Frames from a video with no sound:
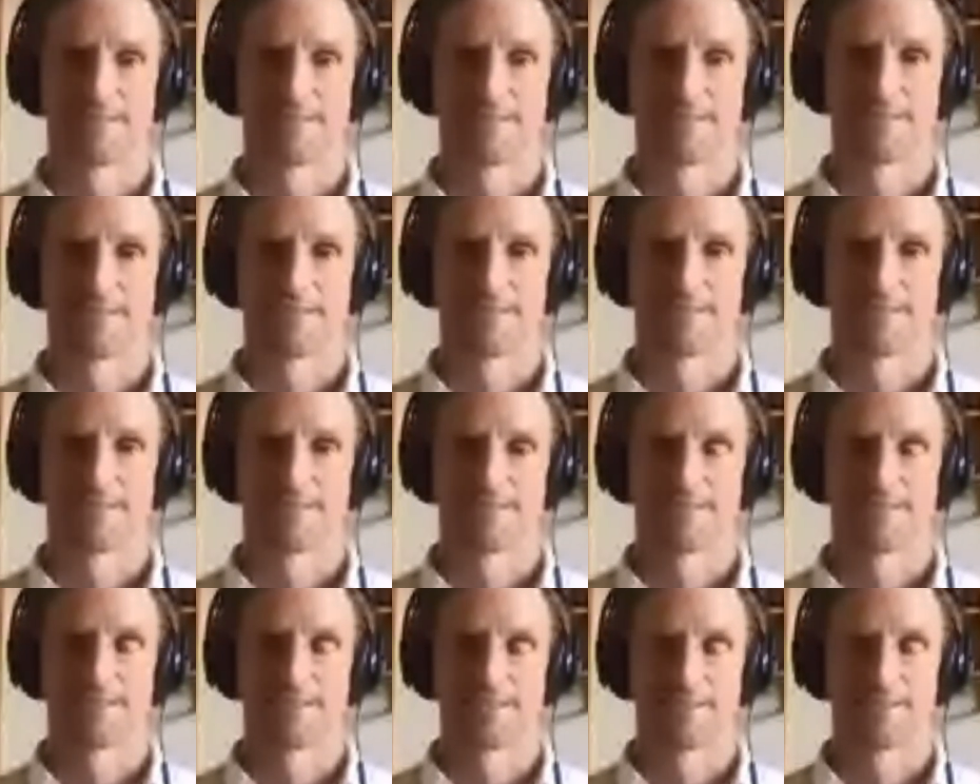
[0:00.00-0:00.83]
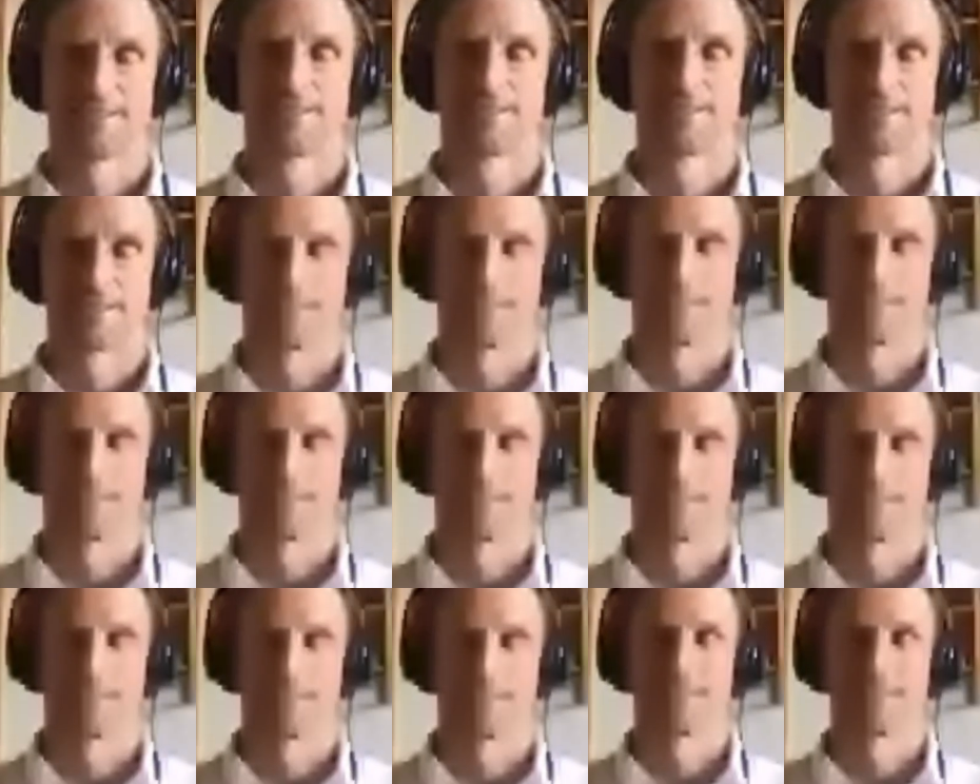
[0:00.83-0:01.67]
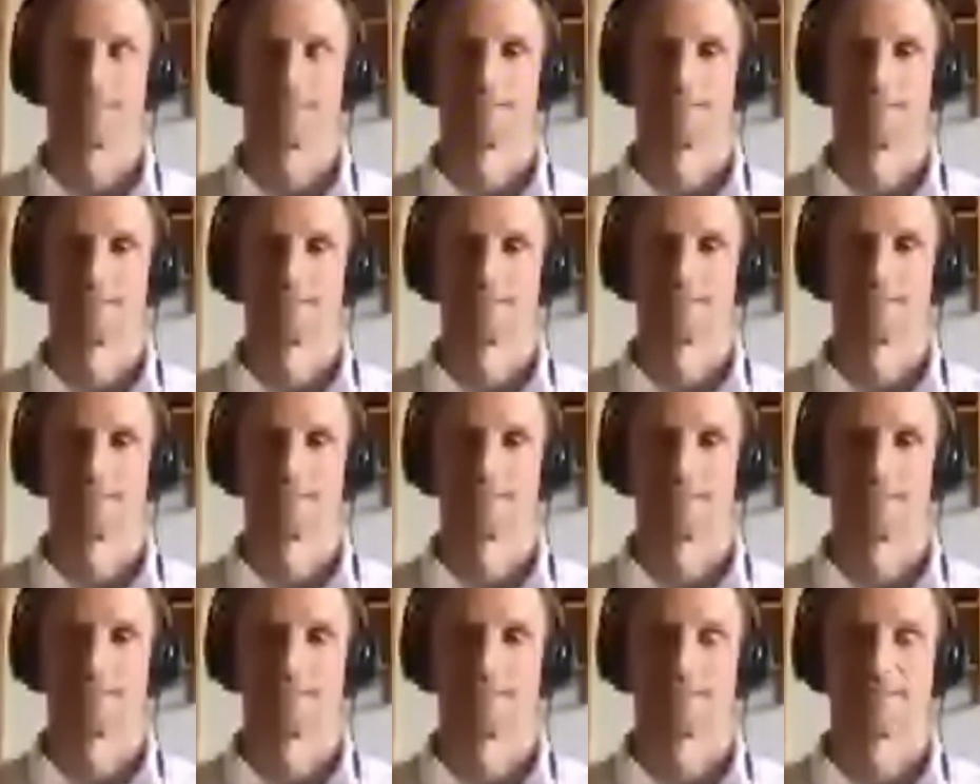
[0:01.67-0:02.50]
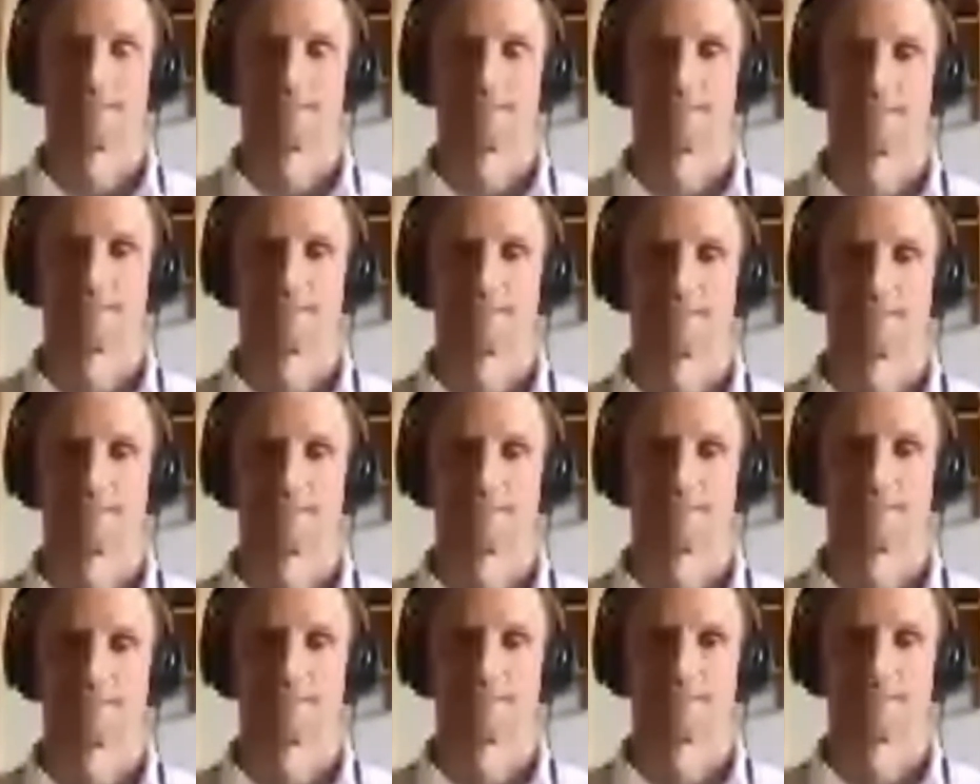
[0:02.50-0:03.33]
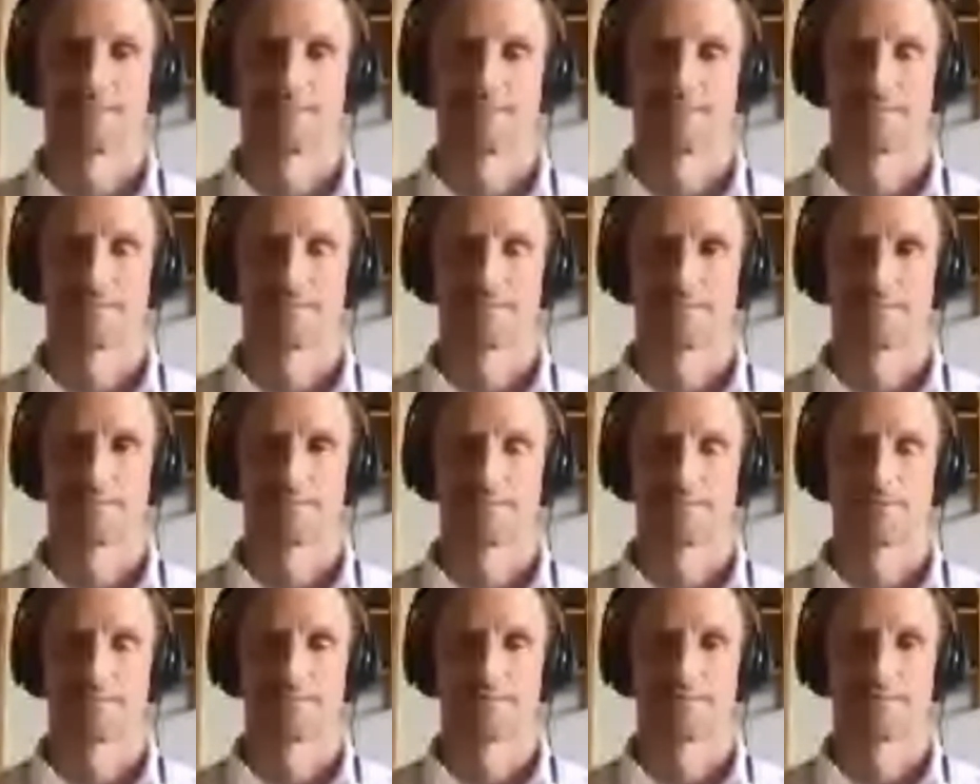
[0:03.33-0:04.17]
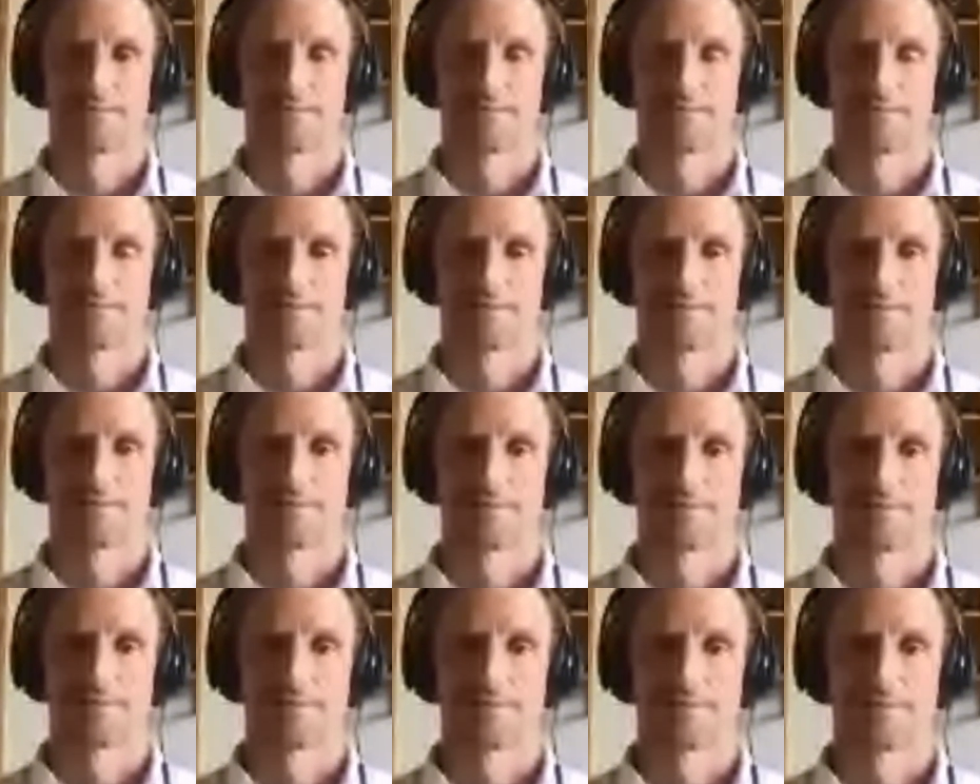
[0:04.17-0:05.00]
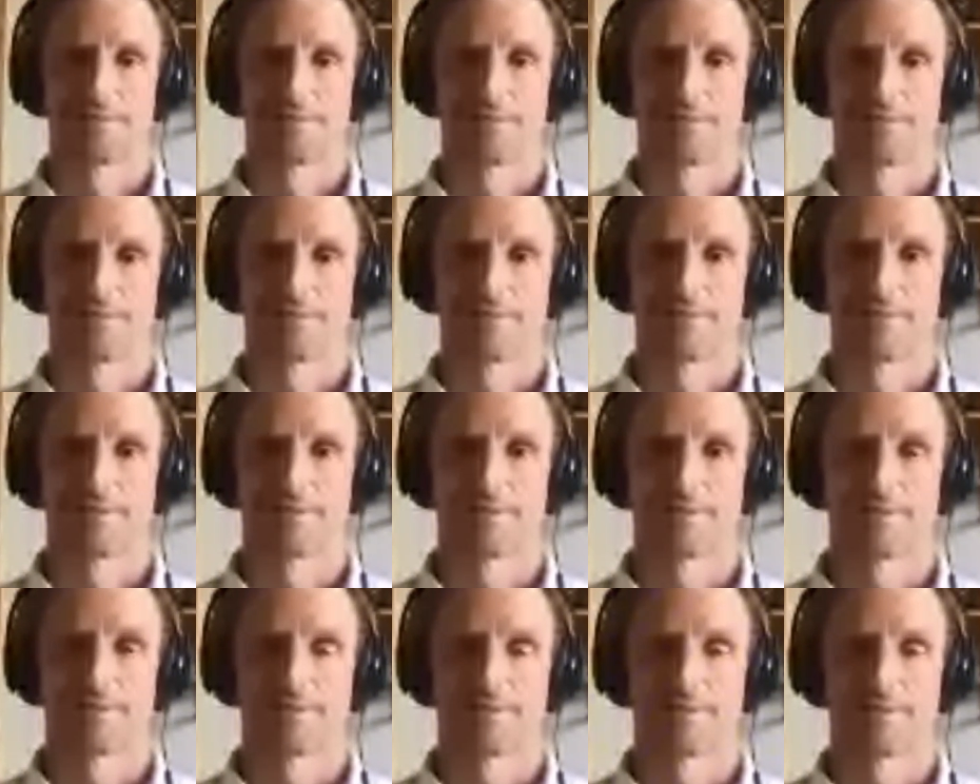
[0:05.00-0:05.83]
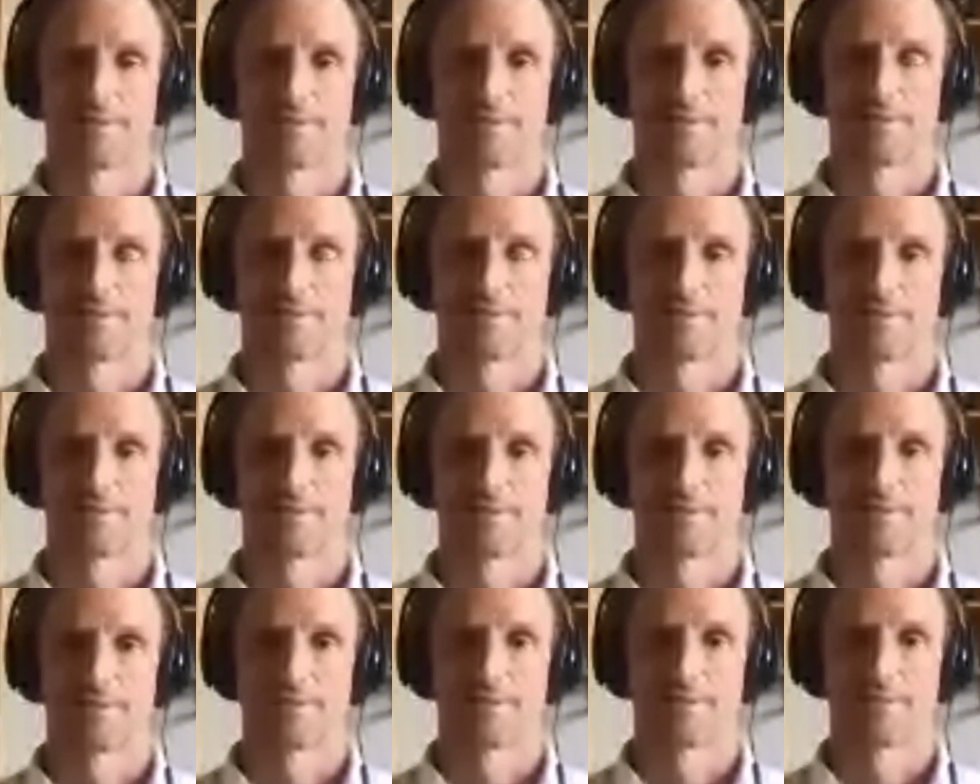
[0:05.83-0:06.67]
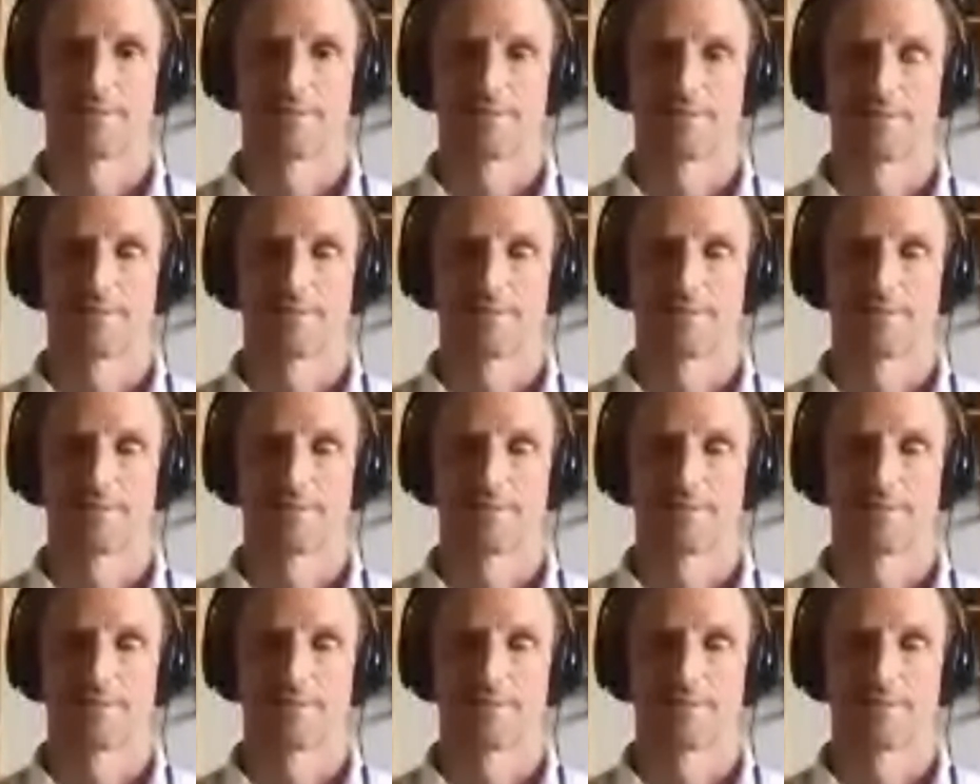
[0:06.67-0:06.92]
(silent)